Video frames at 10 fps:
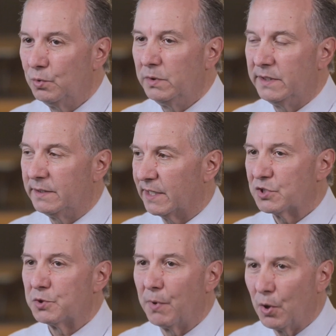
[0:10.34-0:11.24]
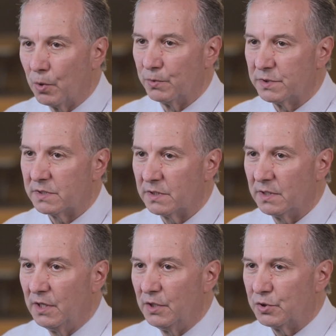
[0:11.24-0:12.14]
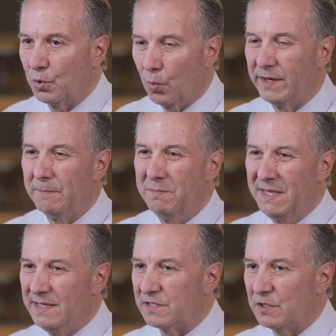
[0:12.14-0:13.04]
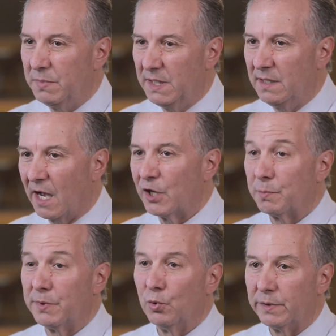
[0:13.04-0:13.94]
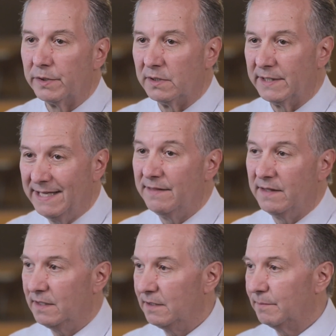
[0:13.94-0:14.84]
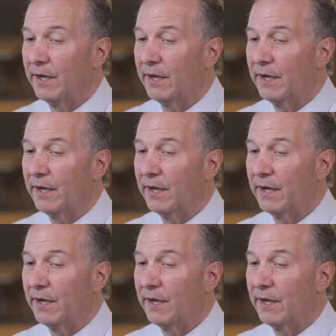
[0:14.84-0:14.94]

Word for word: truly exposed to what it means to be entrepreneurial in the